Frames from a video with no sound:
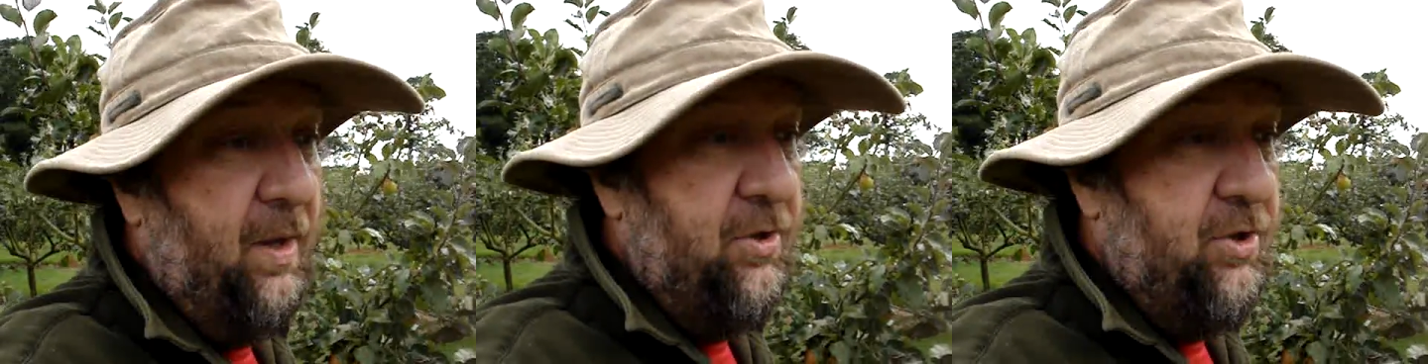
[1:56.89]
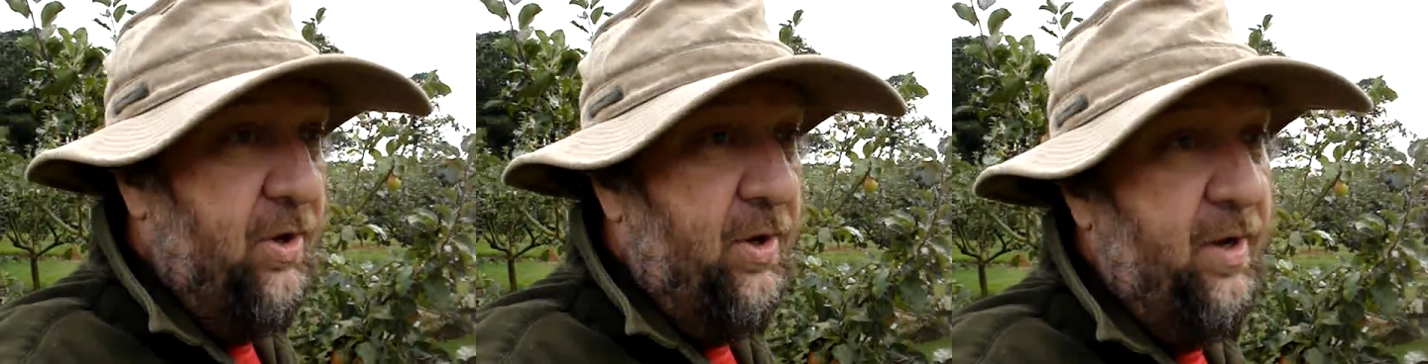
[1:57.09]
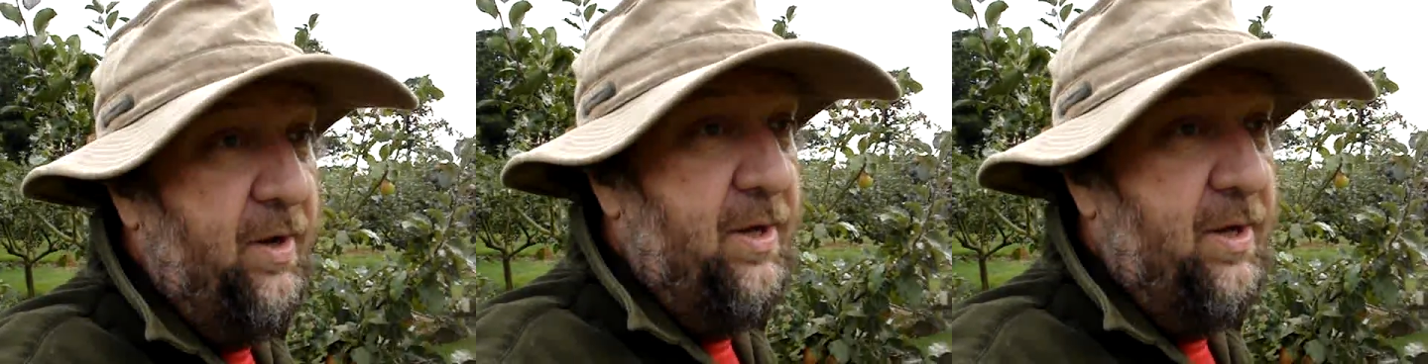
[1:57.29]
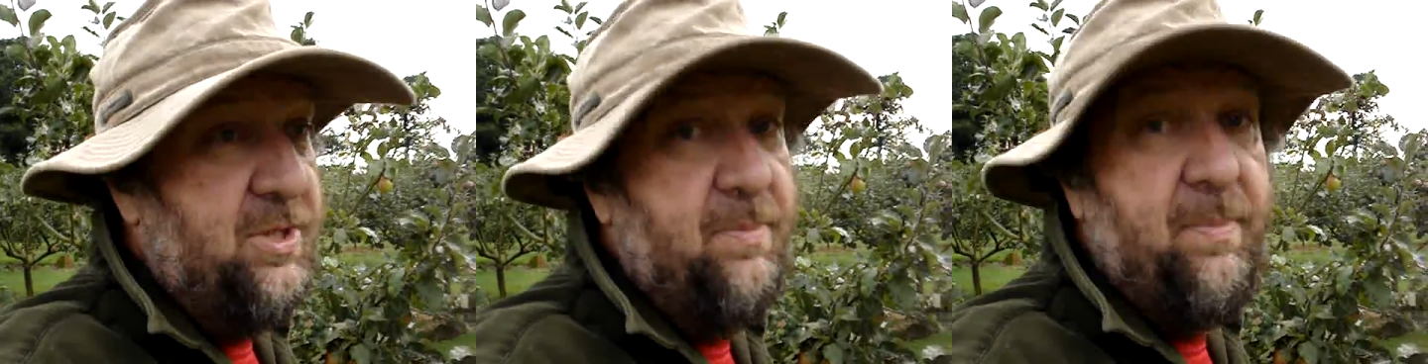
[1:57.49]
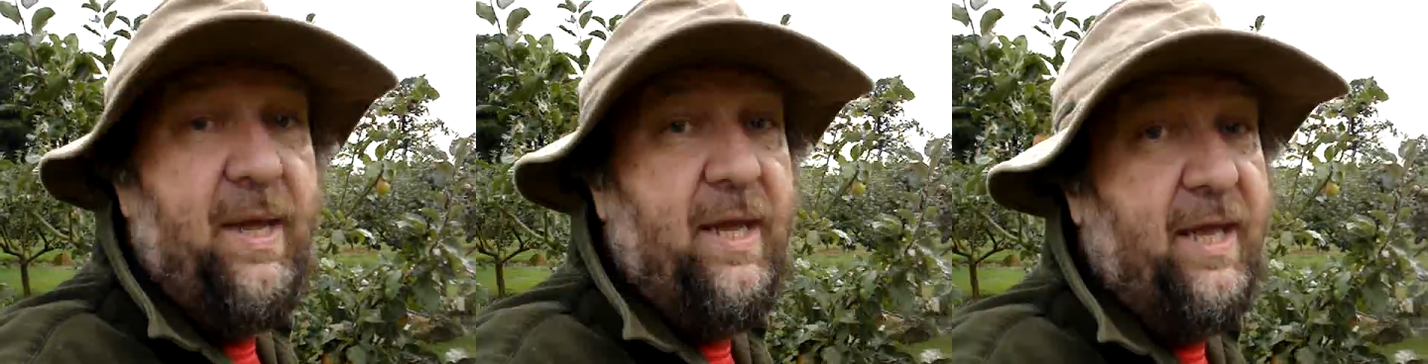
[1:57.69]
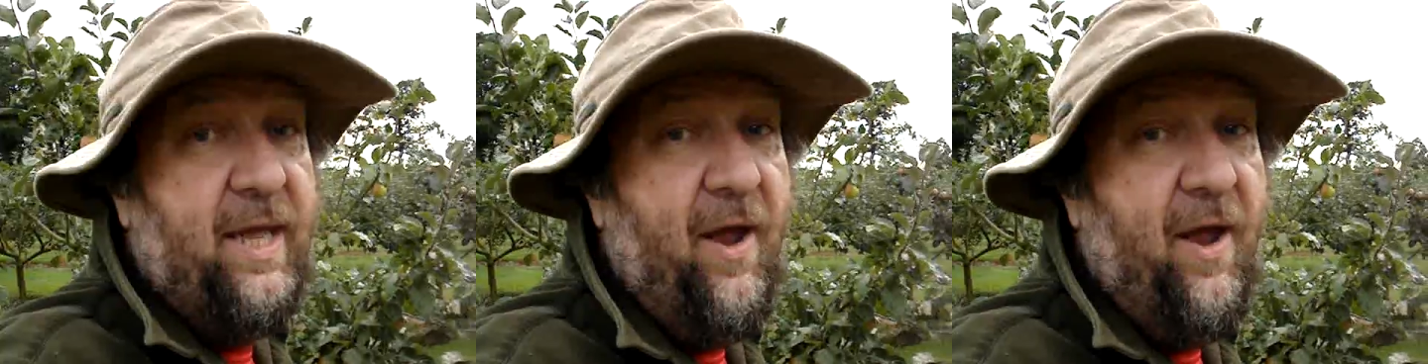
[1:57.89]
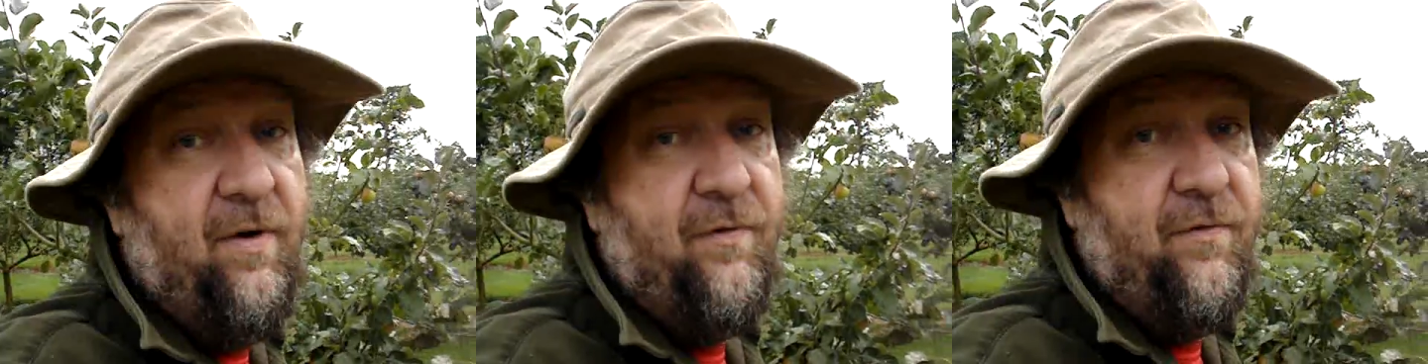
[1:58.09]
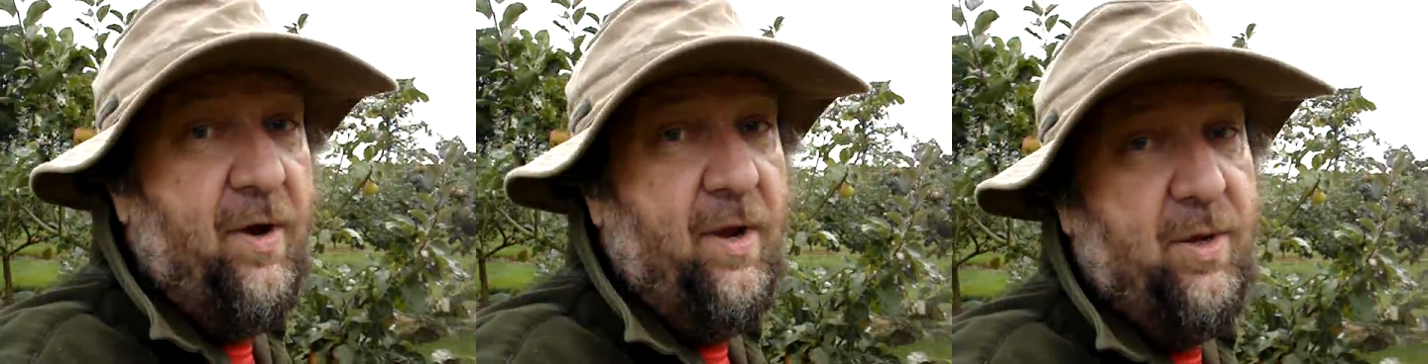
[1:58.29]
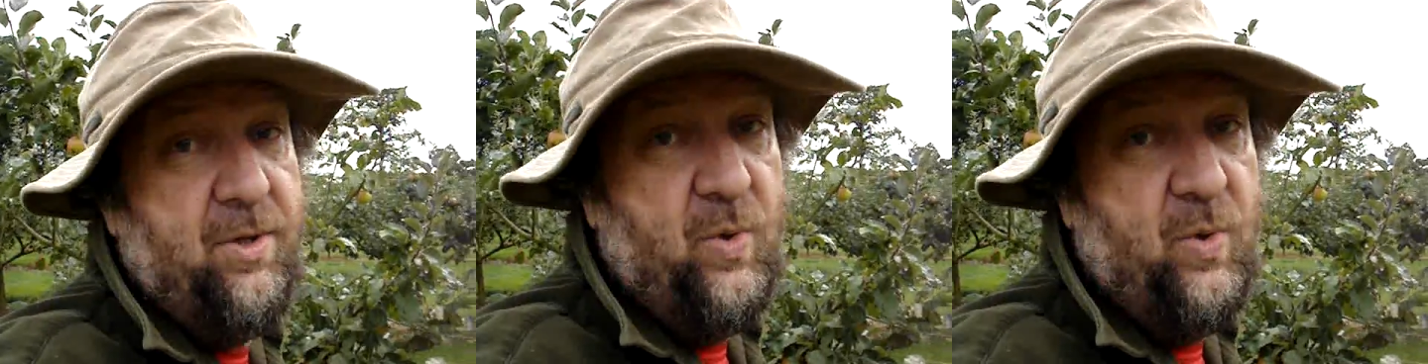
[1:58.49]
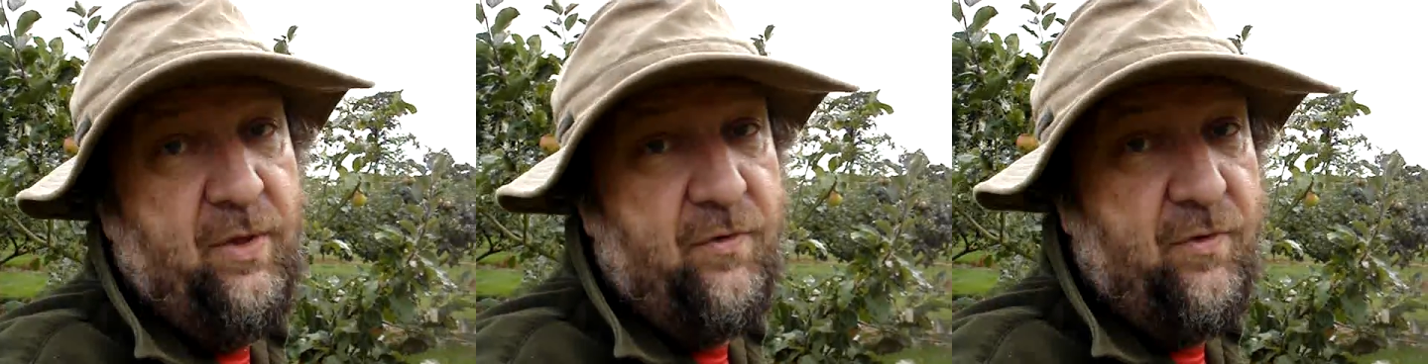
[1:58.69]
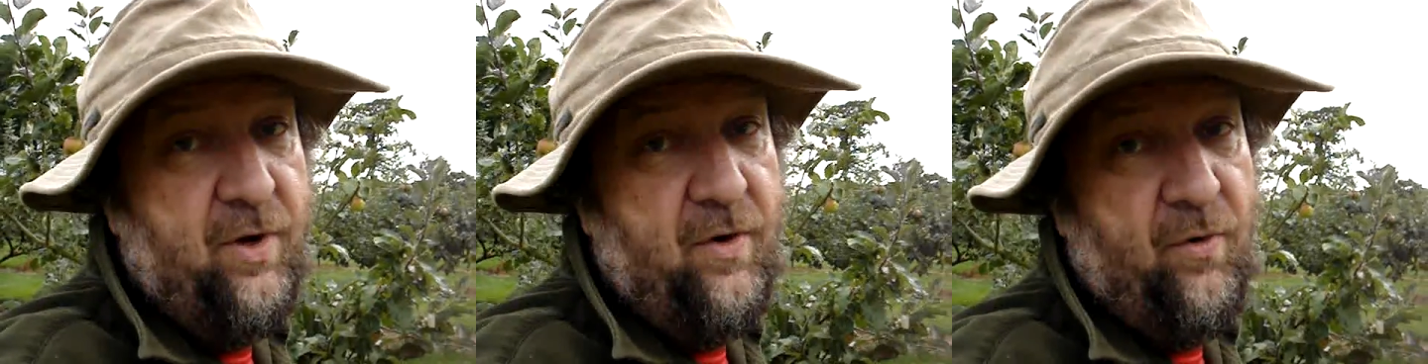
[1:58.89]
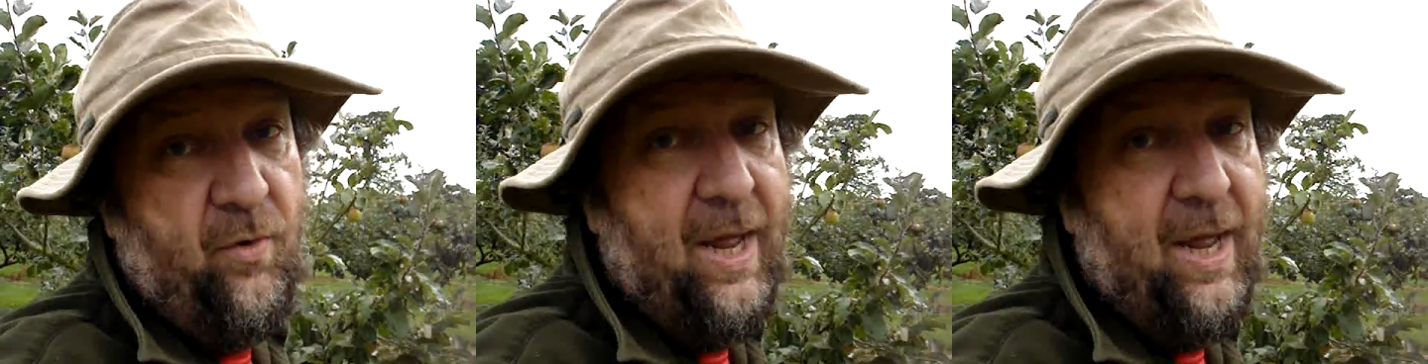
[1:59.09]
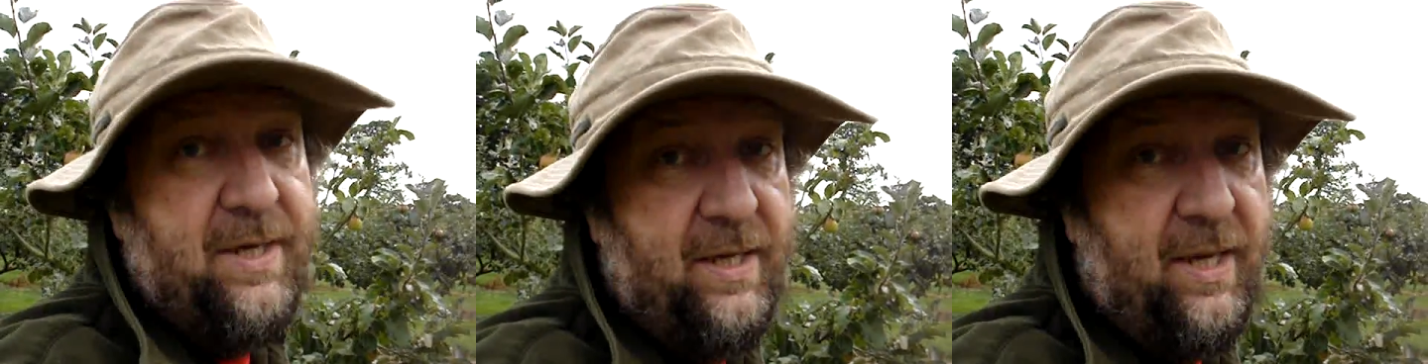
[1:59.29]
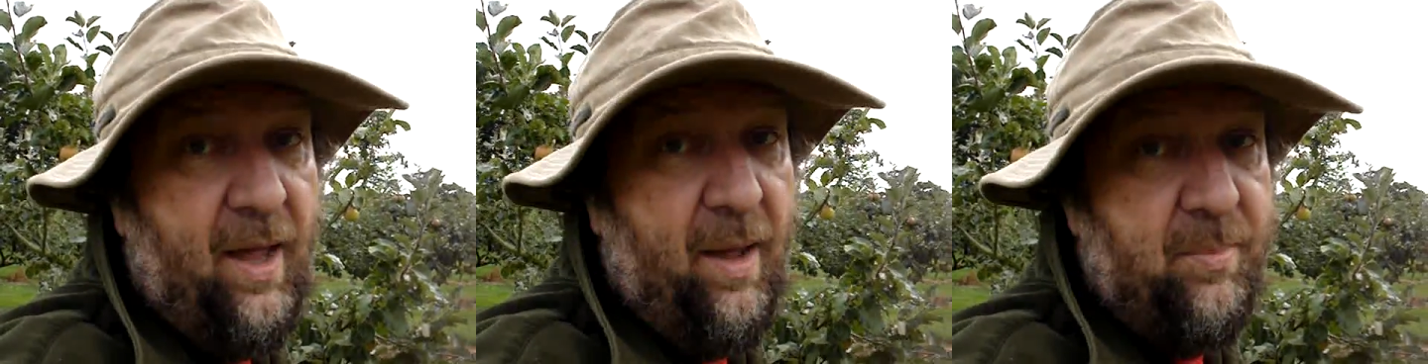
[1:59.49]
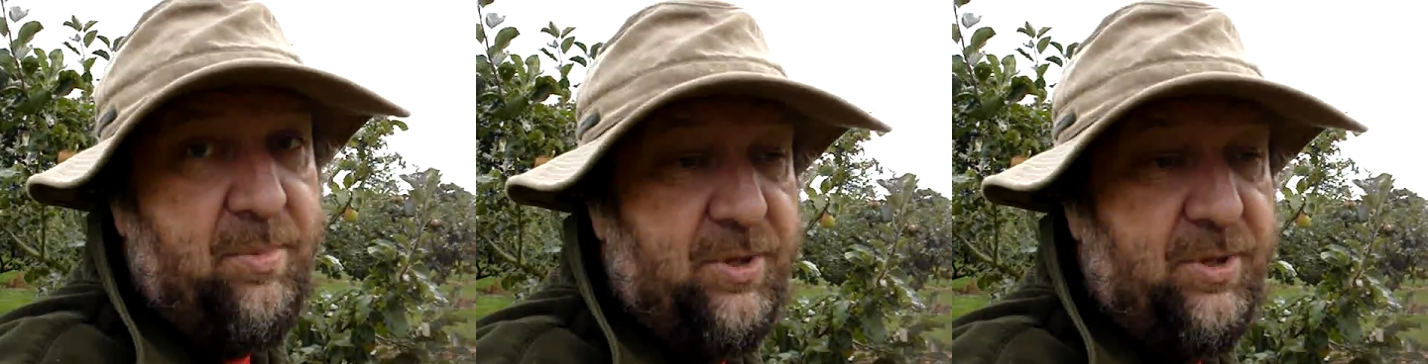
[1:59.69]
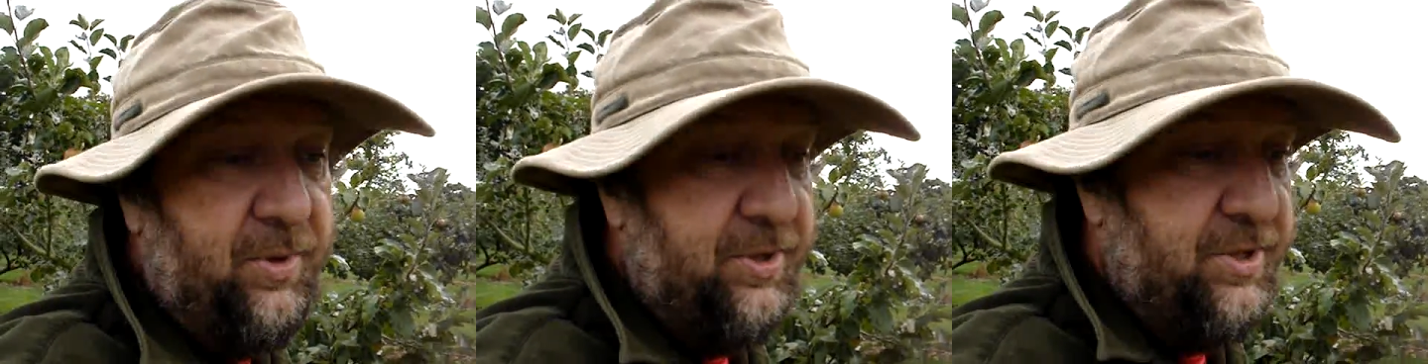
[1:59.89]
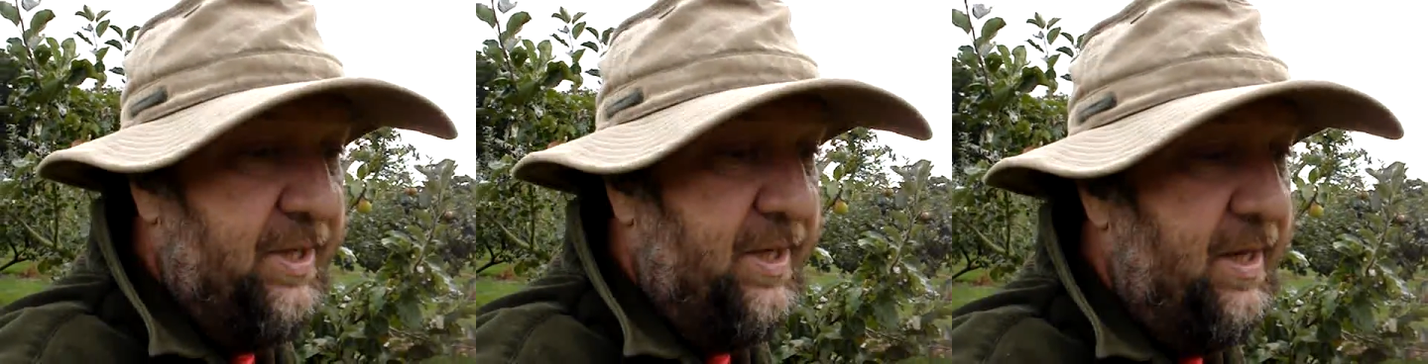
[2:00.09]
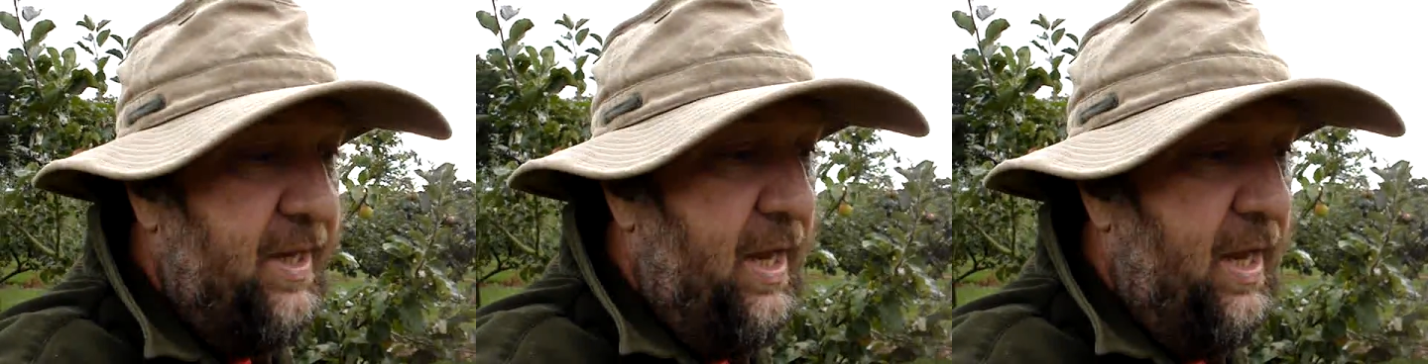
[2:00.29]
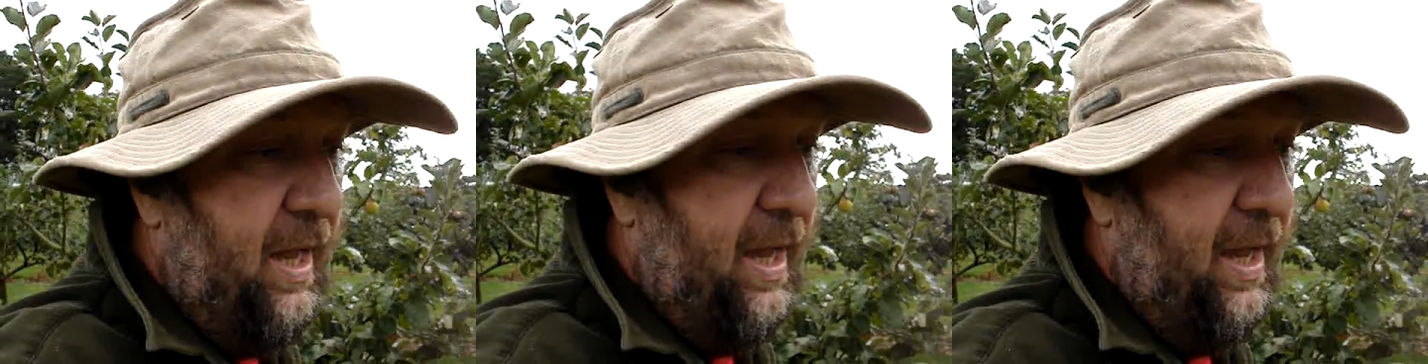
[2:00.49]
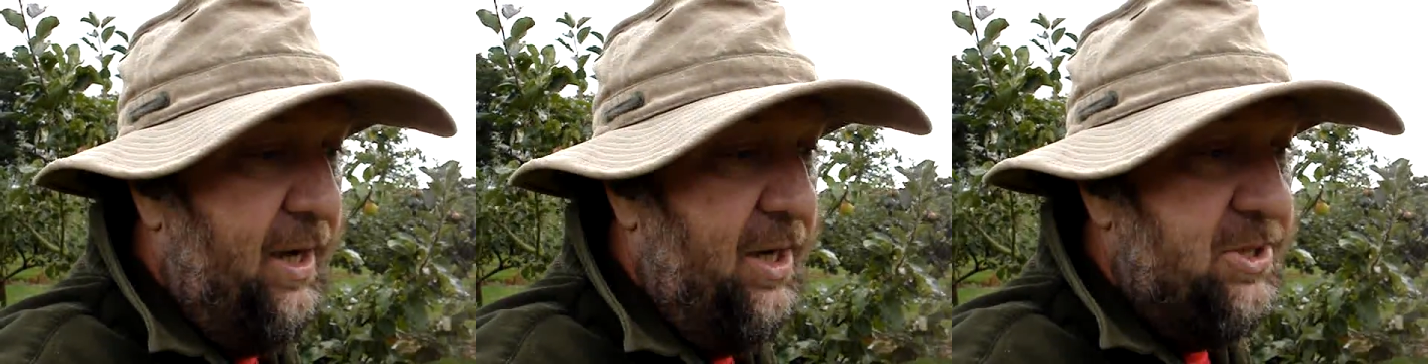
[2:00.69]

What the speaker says: Julia is the main carer for our 23-year-old handicapped daughter, and